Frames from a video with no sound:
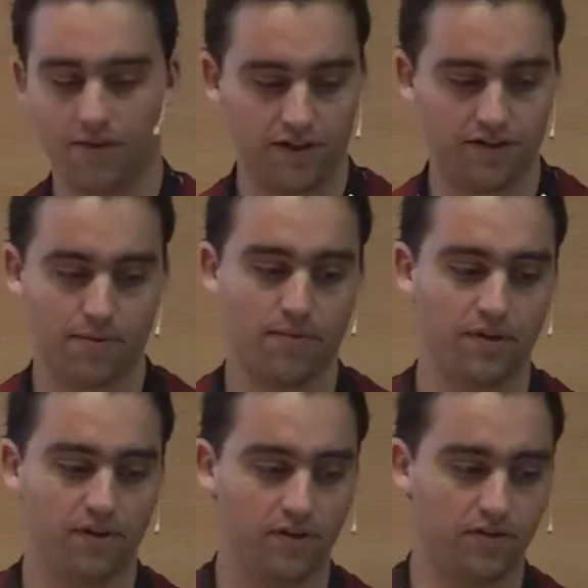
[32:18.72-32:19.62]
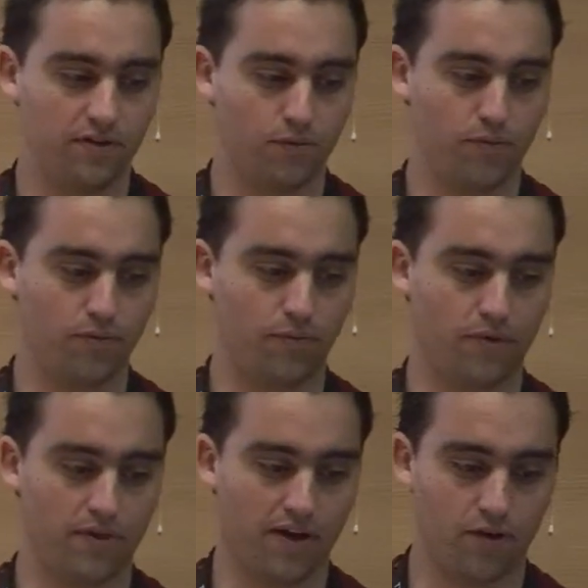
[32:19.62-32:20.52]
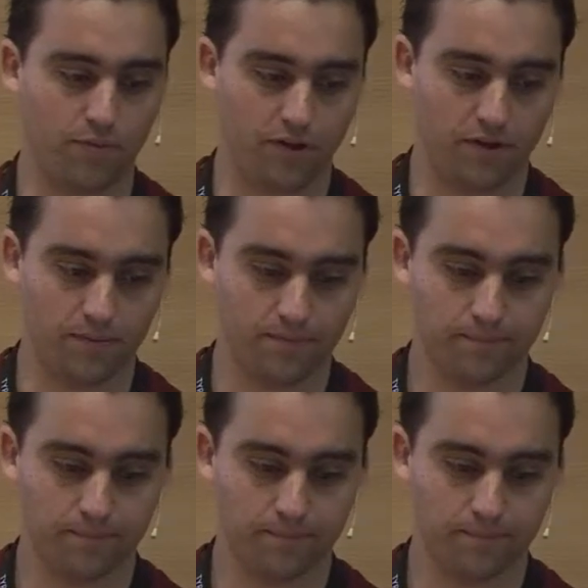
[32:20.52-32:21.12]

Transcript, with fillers: That's something you can do with AOP.